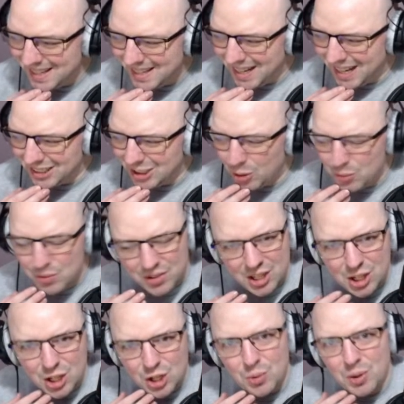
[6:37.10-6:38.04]
I don't
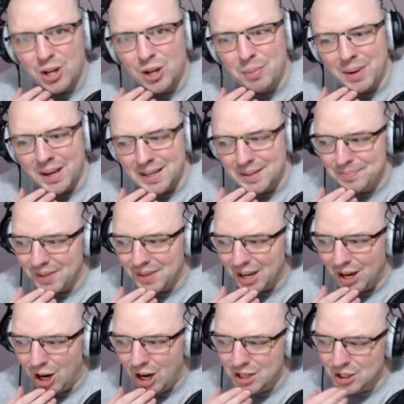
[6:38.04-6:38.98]
think you are, mate.
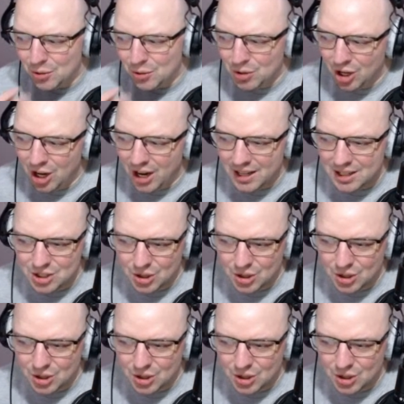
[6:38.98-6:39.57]
I don't like.